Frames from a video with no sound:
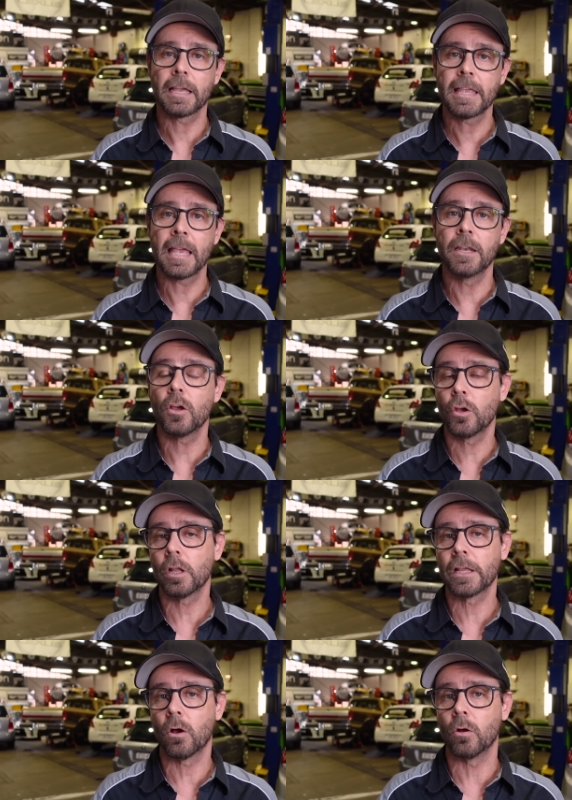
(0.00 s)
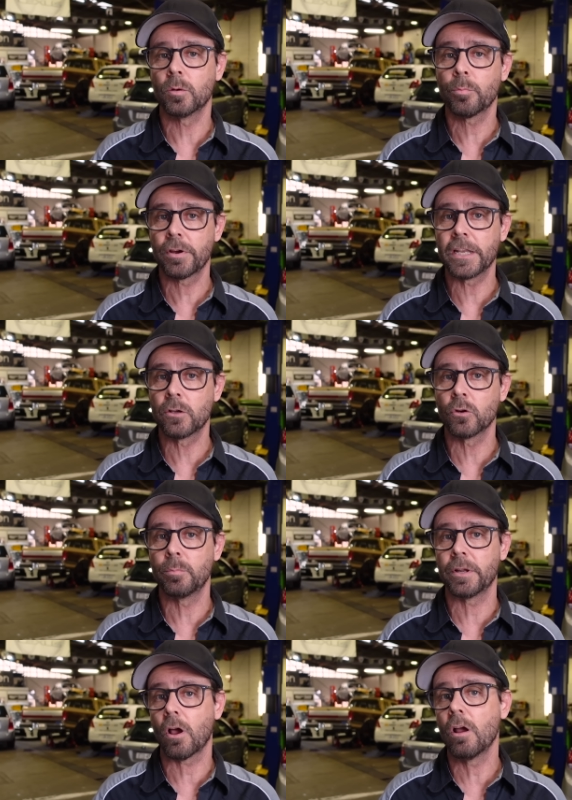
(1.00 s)
Again, early on, pretty good,
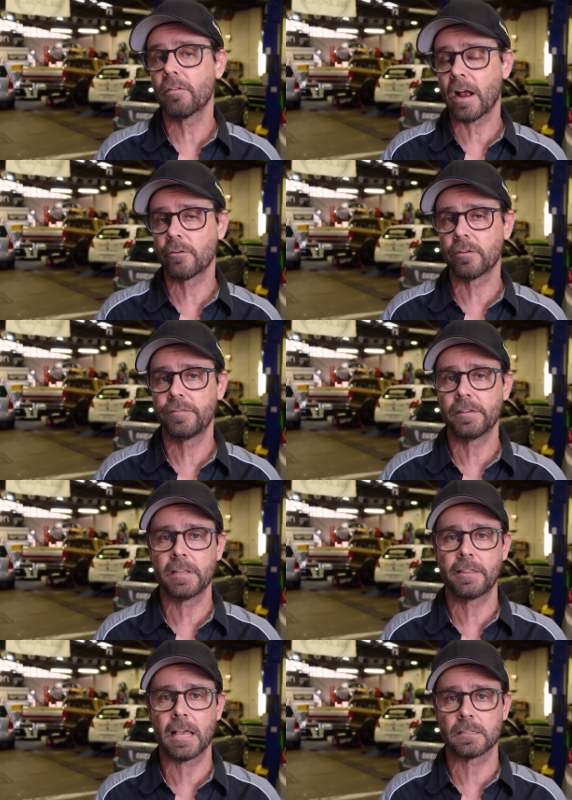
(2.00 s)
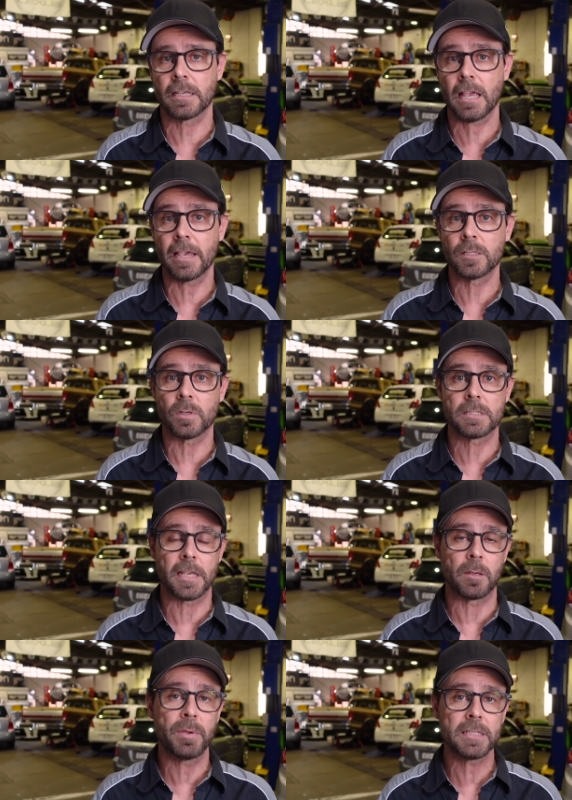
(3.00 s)
but over 150,000 Ks, we're
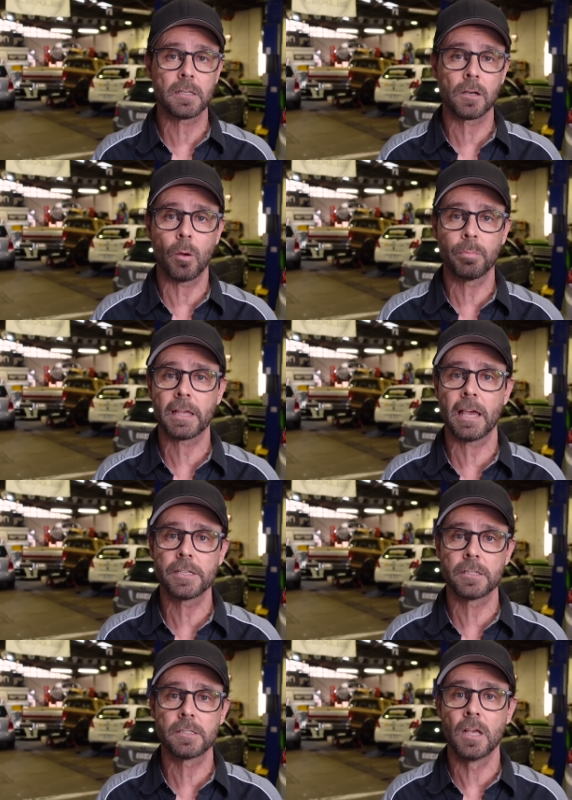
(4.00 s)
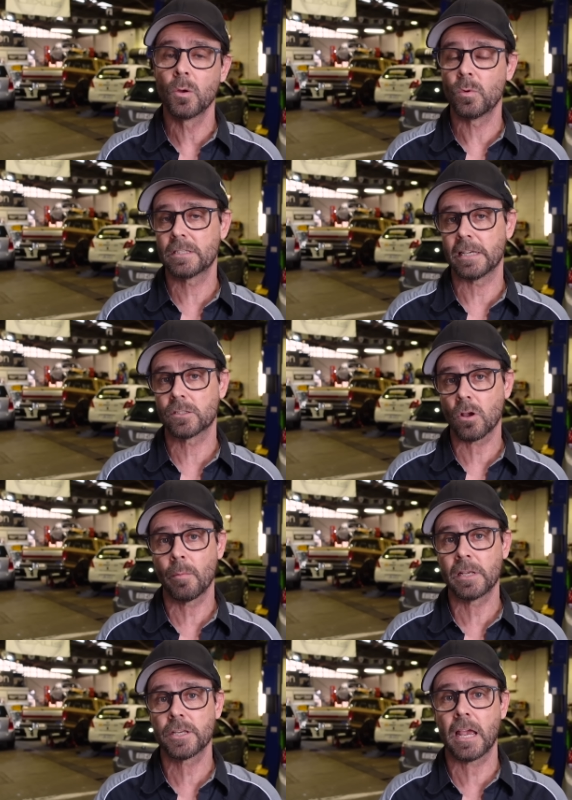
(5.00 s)
seeing piston complications, we're seeing
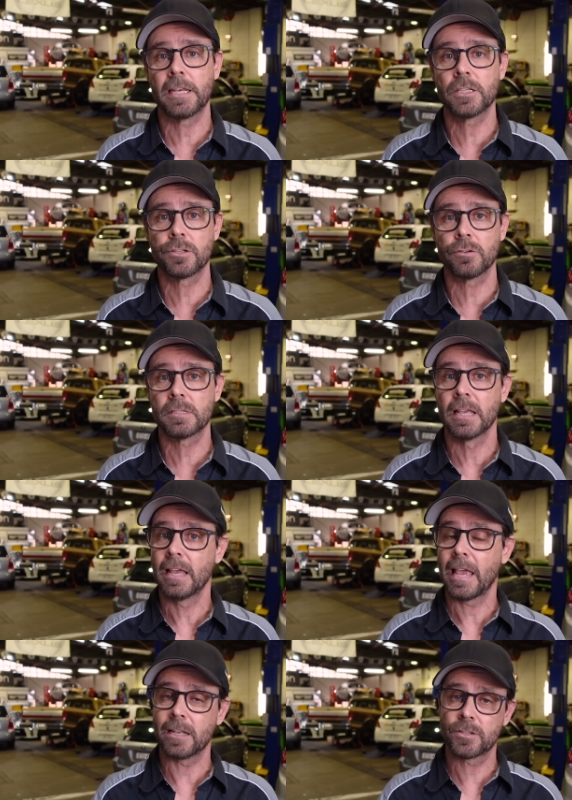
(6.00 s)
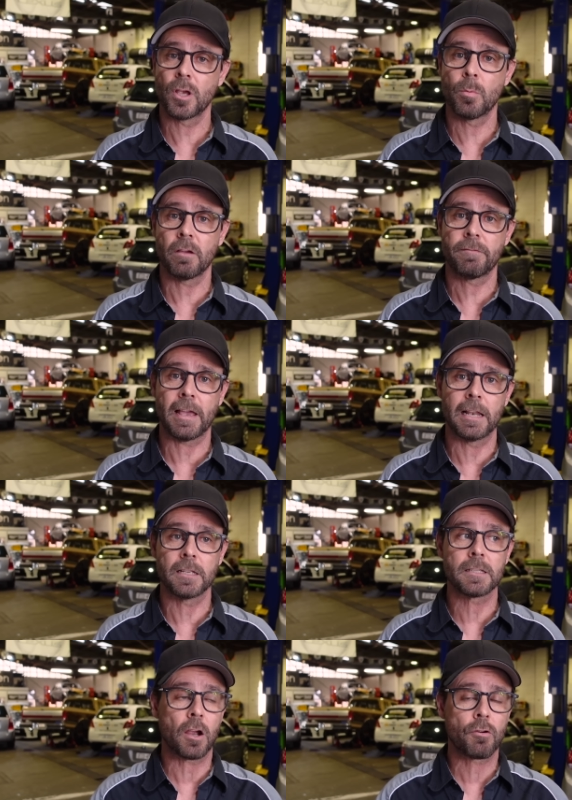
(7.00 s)
timing chain issues, and turbo
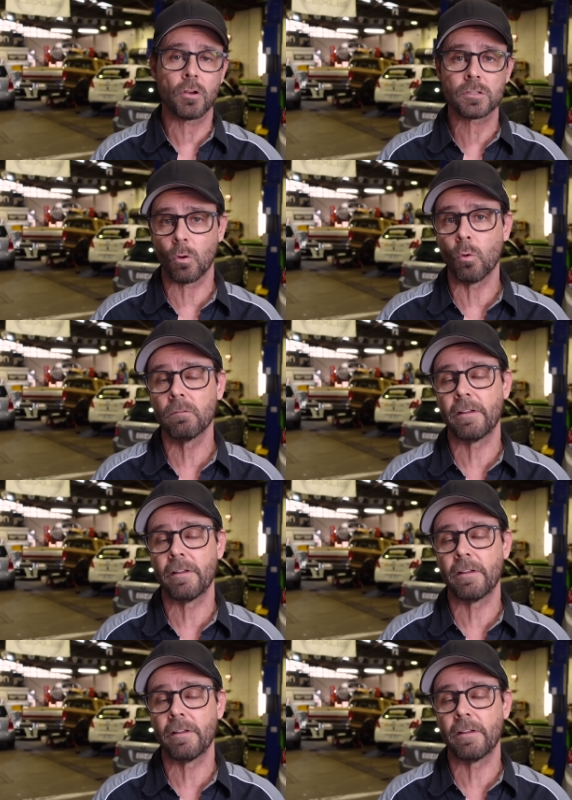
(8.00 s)
failures across all